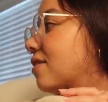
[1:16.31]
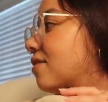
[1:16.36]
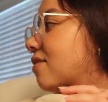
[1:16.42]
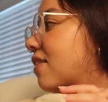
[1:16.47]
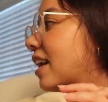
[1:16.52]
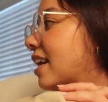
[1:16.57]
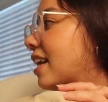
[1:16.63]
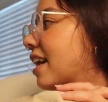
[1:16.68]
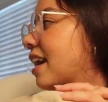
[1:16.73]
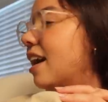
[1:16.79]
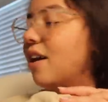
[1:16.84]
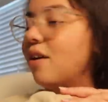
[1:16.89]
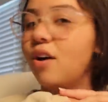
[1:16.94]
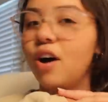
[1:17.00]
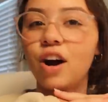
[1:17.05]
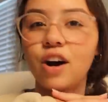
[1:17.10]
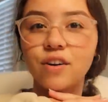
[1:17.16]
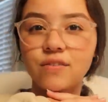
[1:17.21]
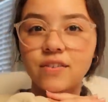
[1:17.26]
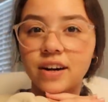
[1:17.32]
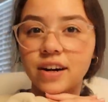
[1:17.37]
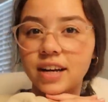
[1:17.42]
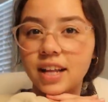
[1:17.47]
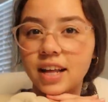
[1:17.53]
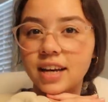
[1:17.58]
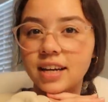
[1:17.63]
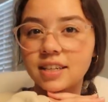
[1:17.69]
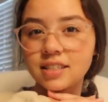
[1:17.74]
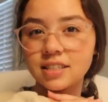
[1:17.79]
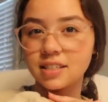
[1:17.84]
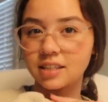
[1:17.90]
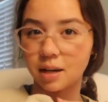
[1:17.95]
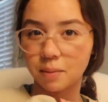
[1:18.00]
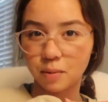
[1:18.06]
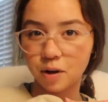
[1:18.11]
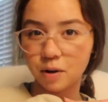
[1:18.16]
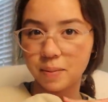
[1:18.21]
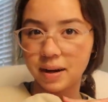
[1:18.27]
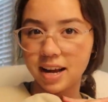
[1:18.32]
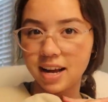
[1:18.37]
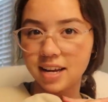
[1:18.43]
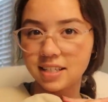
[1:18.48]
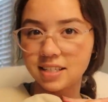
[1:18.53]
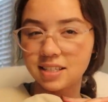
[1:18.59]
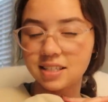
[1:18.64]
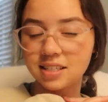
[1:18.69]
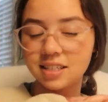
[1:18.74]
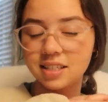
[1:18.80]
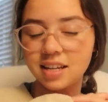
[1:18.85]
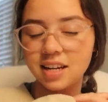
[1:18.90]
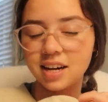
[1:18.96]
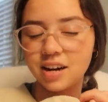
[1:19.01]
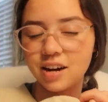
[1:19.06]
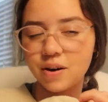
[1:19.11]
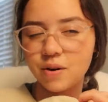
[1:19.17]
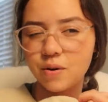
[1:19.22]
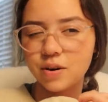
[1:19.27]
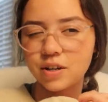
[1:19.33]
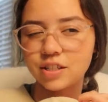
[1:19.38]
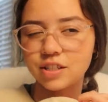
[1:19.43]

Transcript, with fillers: right now are very like summer based, you know?